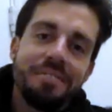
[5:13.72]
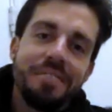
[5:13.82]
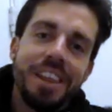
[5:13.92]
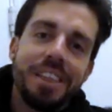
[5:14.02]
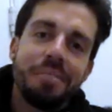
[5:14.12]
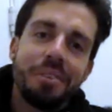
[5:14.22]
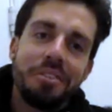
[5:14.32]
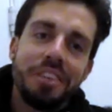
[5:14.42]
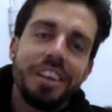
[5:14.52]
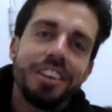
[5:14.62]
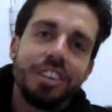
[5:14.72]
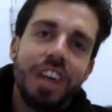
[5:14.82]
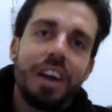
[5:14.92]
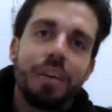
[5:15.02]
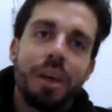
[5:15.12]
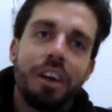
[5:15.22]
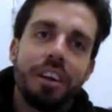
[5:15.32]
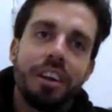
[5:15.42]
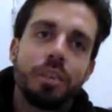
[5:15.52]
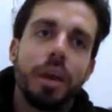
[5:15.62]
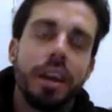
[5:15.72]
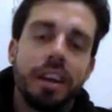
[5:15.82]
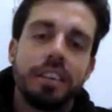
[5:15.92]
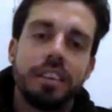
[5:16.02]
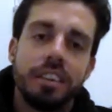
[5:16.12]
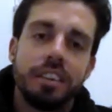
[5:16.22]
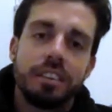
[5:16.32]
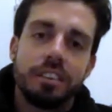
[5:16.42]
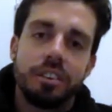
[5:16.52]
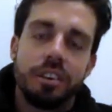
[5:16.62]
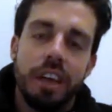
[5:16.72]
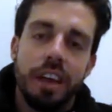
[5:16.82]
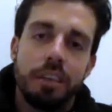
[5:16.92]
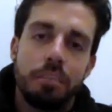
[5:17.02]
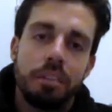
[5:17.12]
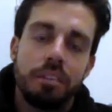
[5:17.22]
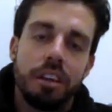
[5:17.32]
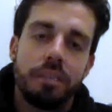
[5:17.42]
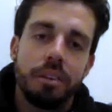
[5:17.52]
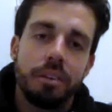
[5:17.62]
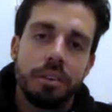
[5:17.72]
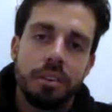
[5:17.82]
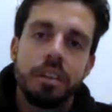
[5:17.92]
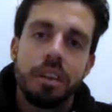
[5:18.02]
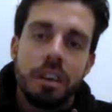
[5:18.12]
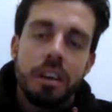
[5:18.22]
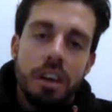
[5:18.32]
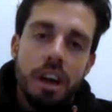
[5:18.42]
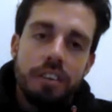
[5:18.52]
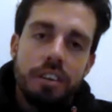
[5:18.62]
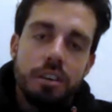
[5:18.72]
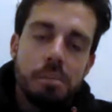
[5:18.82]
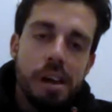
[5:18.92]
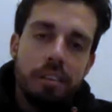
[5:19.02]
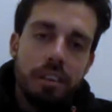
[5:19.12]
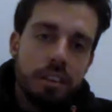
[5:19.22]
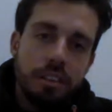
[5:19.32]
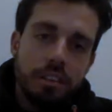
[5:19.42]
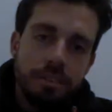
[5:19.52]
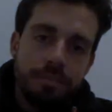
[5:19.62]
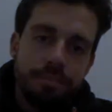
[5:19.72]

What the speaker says: made the move in January 2019 to join the NTPCW and haven't looked back since.